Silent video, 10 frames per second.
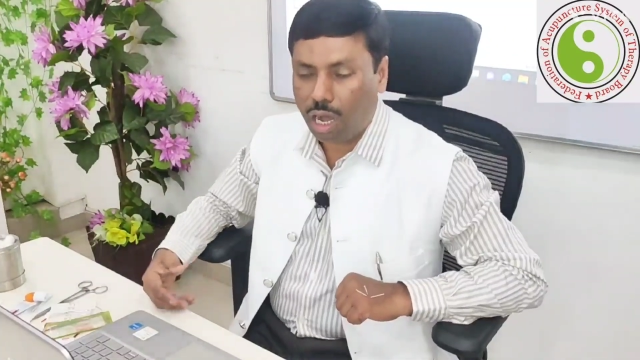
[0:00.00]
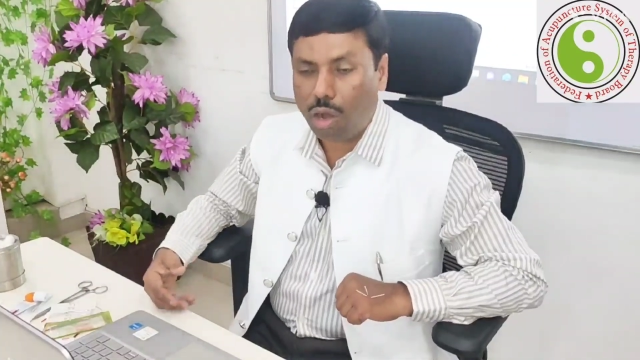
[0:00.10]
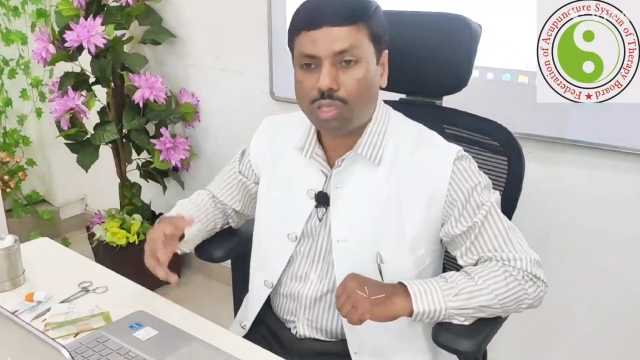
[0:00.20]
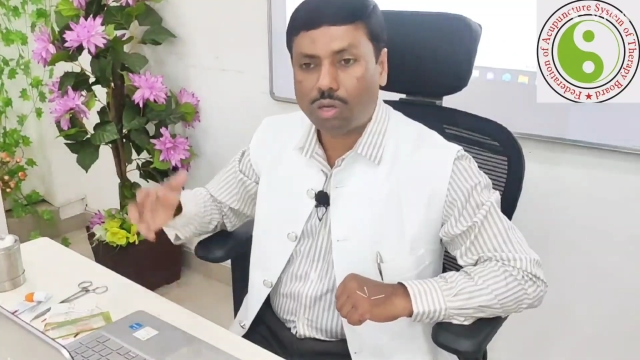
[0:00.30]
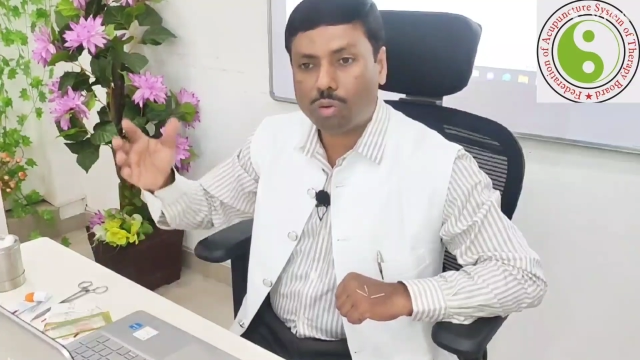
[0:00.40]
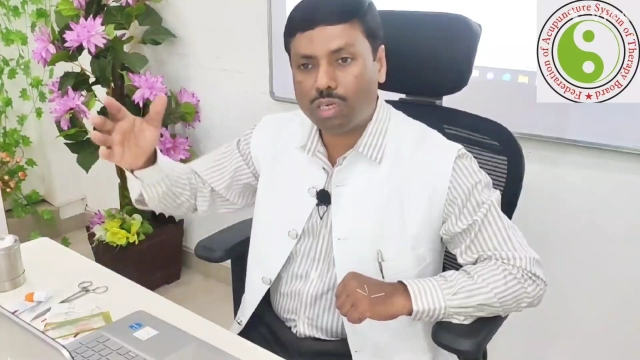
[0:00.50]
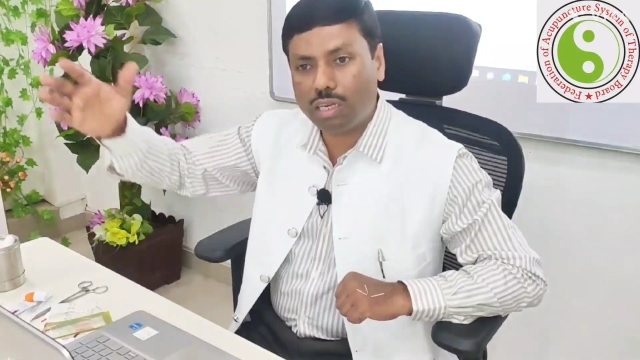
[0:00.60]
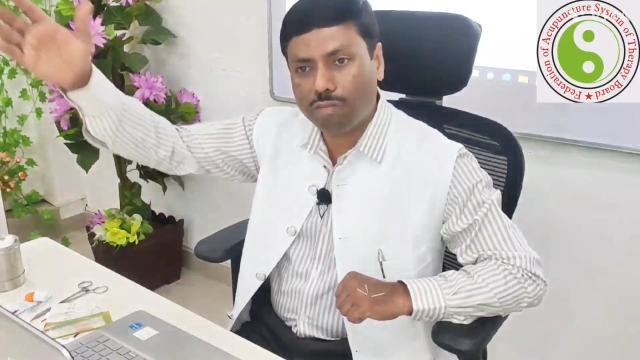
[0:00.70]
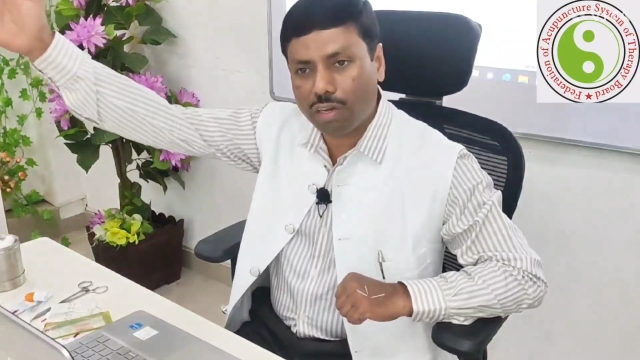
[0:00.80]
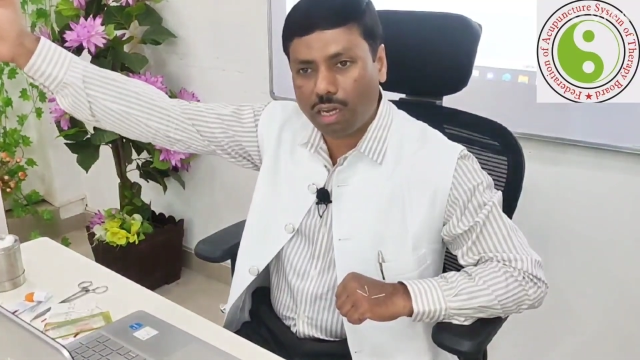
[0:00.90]
How the
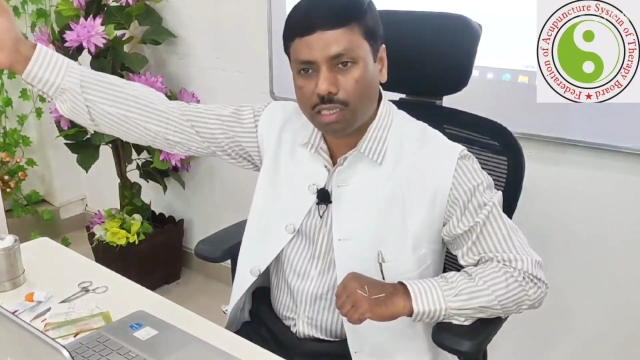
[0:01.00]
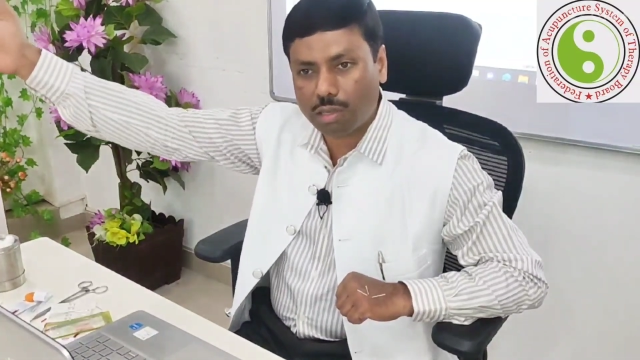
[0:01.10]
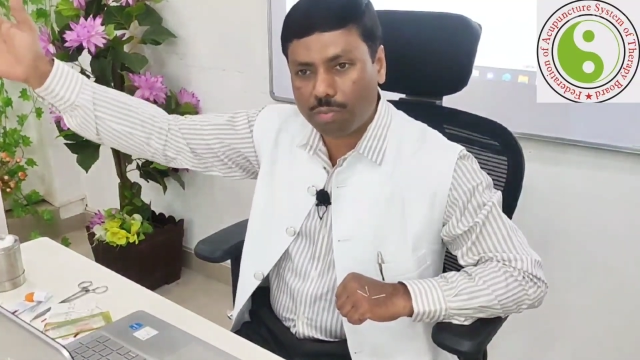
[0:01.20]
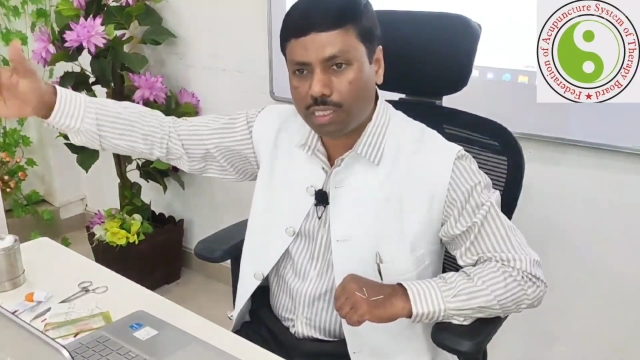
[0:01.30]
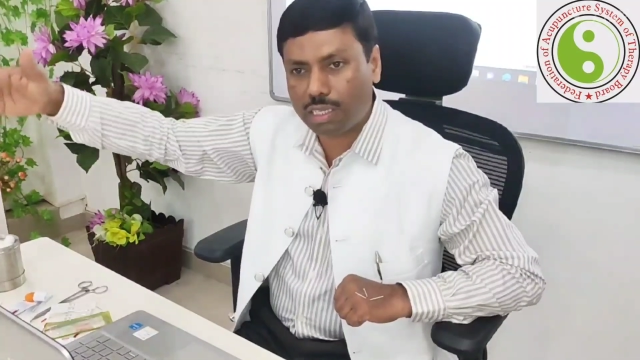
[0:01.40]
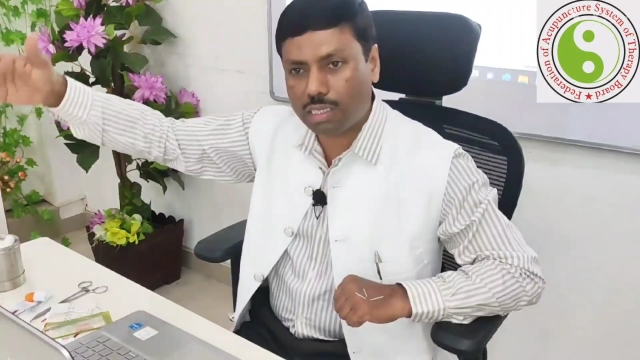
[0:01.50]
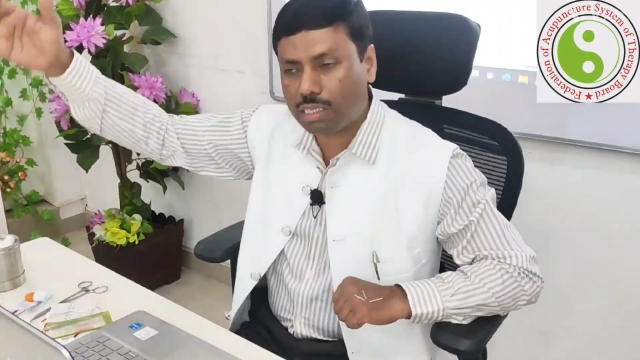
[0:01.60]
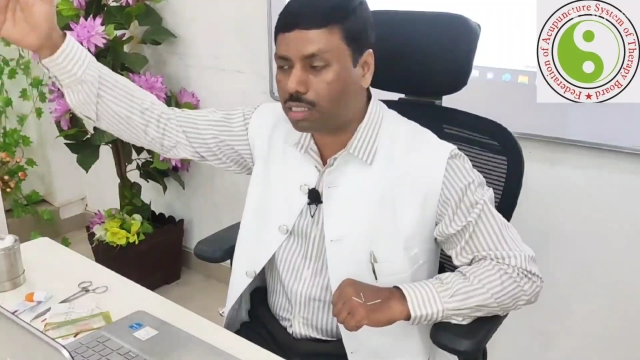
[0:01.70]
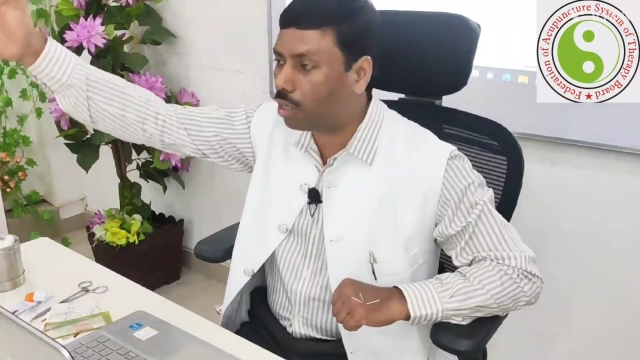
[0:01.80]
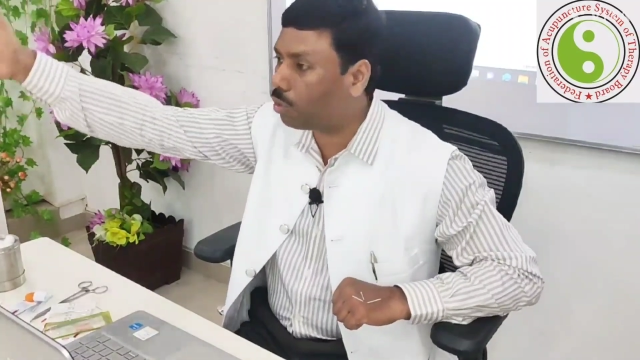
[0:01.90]
Korean philosophy
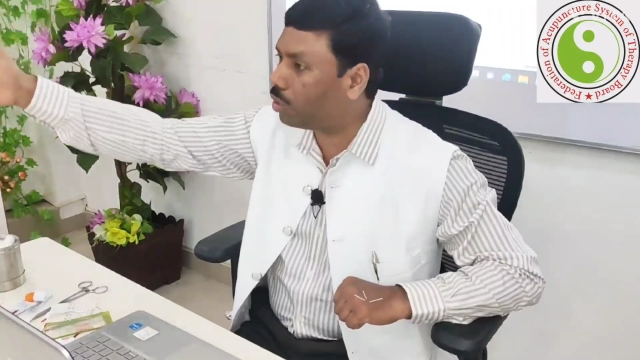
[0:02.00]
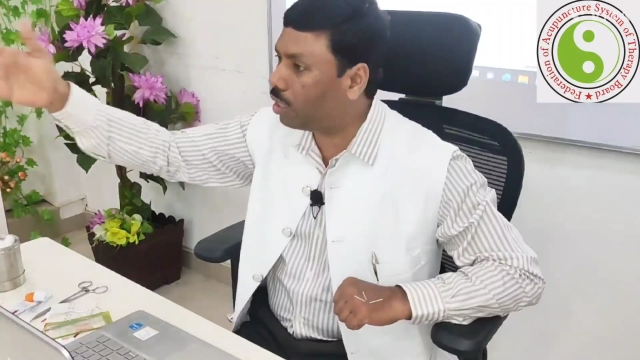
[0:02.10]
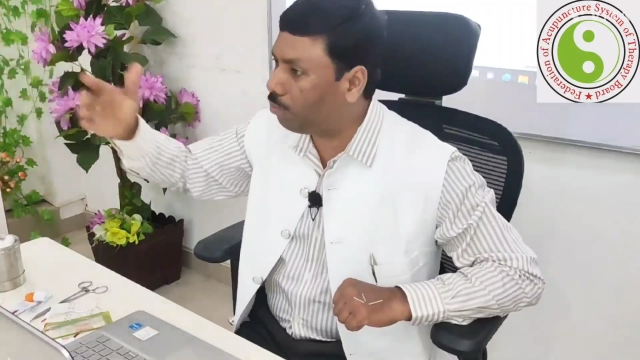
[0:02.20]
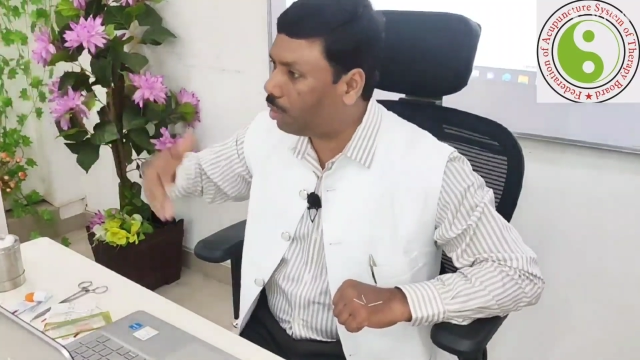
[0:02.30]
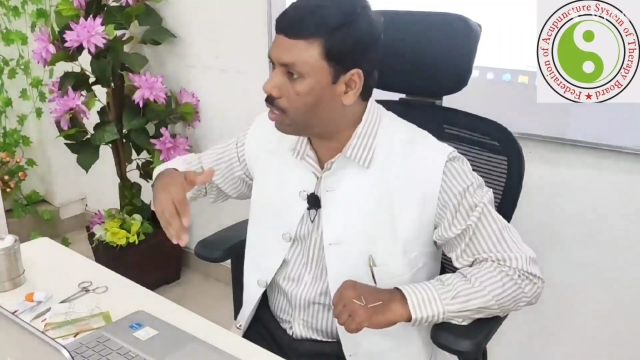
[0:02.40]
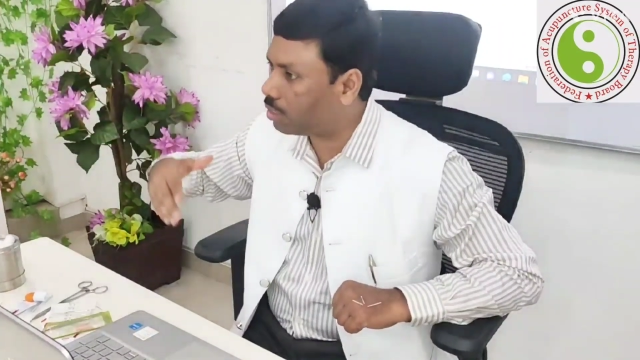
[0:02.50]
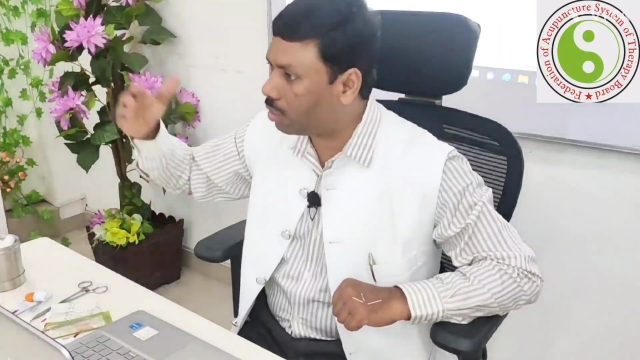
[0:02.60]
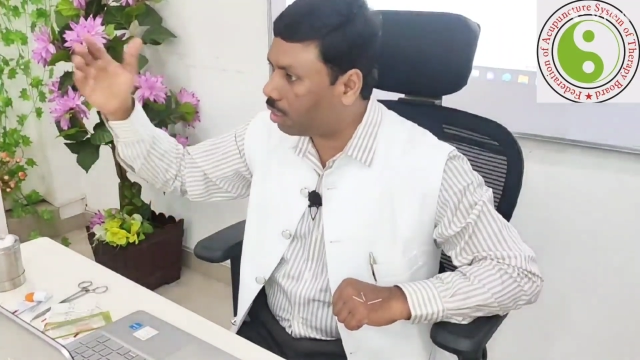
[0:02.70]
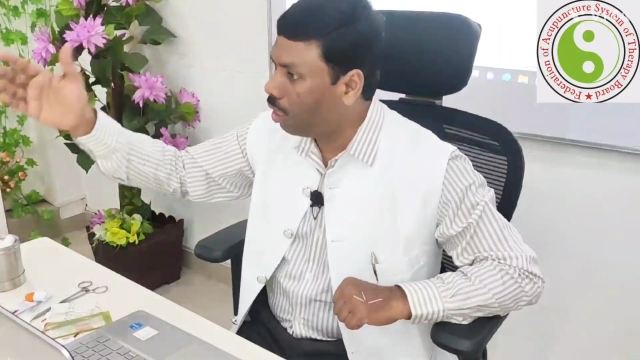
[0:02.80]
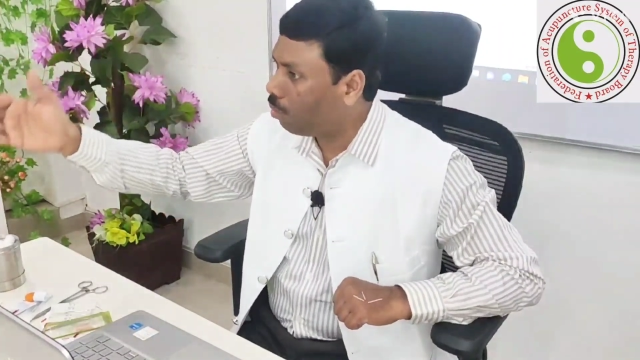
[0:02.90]
says is the Korean
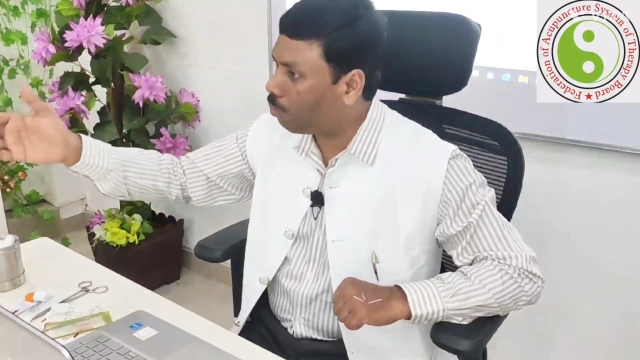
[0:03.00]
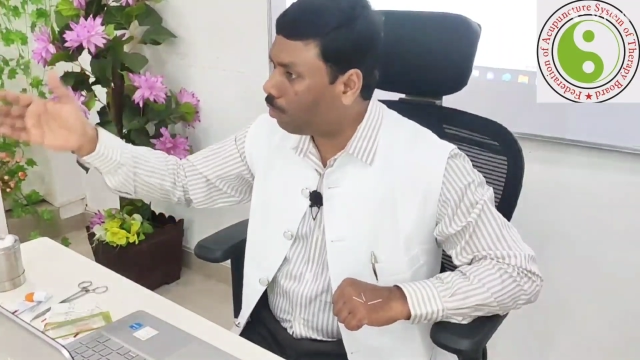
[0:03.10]
master,